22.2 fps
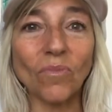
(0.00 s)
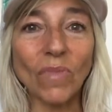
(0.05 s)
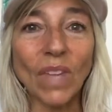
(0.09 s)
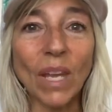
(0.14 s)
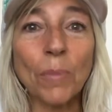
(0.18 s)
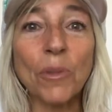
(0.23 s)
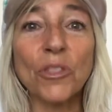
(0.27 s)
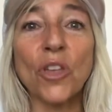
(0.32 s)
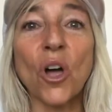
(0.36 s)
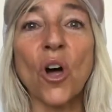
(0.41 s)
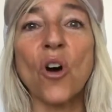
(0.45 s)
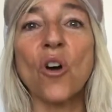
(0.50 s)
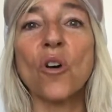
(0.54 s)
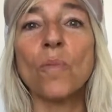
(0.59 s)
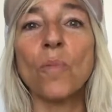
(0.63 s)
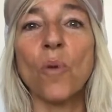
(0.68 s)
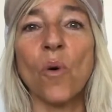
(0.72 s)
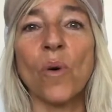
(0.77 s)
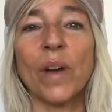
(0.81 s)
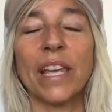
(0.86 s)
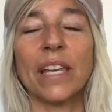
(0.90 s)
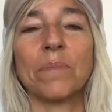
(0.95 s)
But the whole
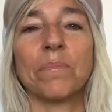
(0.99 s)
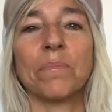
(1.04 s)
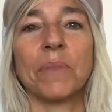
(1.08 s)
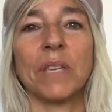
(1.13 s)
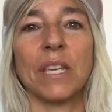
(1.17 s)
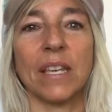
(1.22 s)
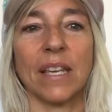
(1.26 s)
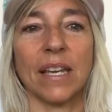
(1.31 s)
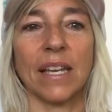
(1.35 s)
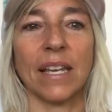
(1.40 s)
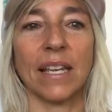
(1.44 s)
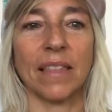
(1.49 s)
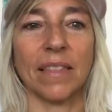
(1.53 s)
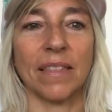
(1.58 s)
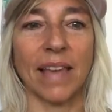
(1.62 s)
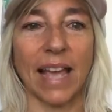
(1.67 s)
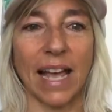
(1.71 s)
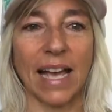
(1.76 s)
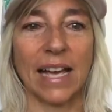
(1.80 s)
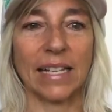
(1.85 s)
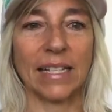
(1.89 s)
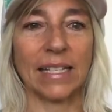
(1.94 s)
point being
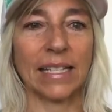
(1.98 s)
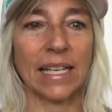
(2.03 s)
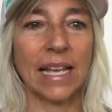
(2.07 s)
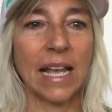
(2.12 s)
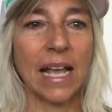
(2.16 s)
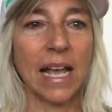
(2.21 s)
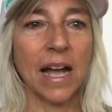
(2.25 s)
that